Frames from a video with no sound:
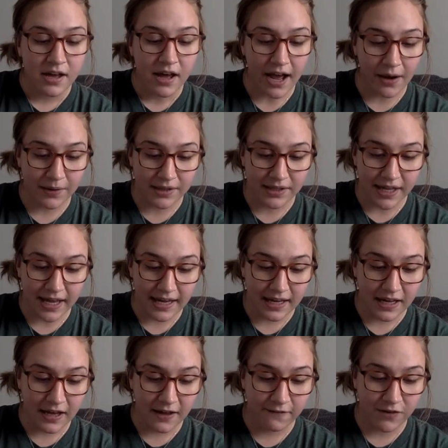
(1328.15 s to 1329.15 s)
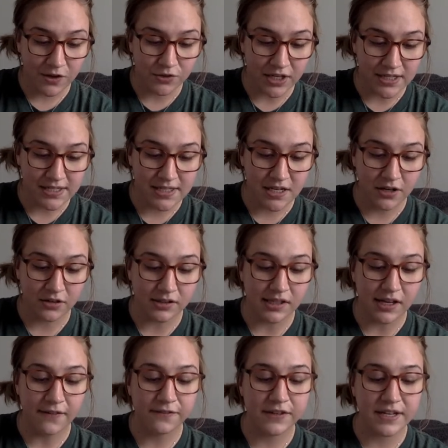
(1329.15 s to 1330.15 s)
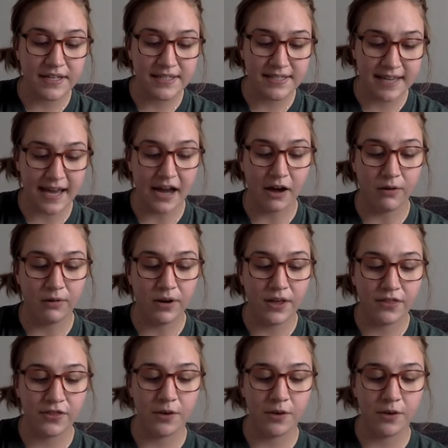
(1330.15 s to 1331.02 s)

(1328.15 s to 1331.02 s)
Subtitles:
I would like it if you dressed in your loveliest gown,